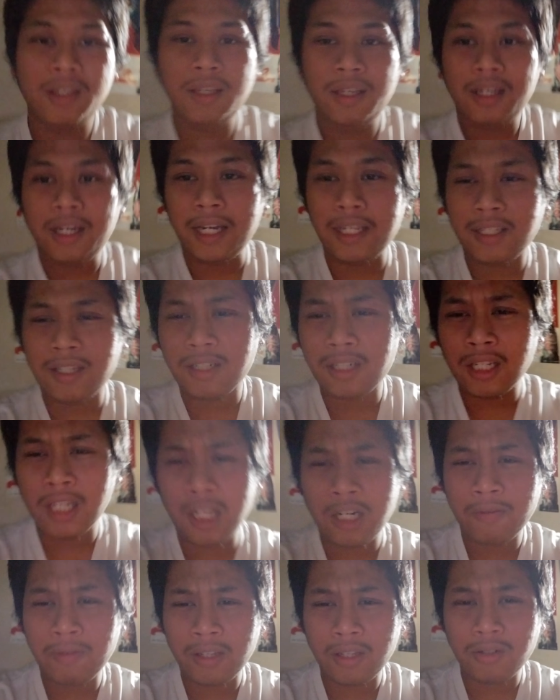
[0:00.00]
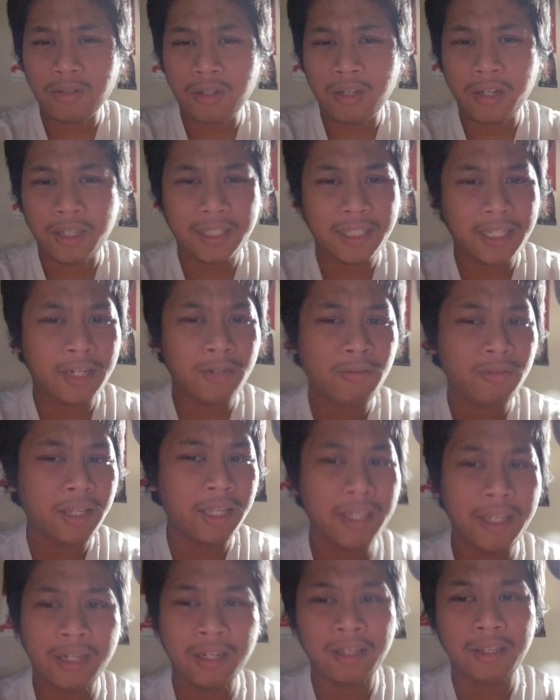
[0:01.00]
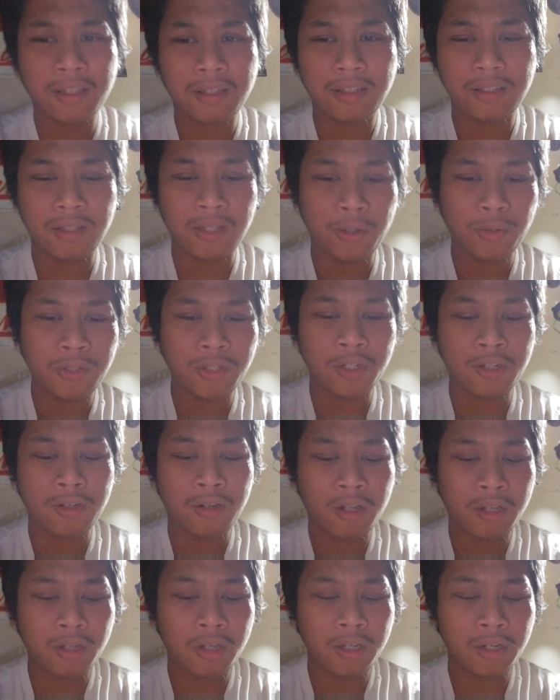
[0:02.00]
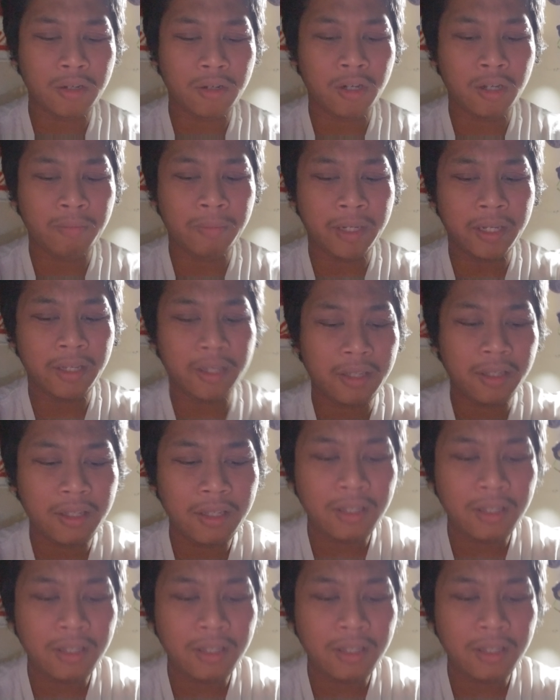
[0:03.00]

touch a lot of electronics. I don't like getting lotion on my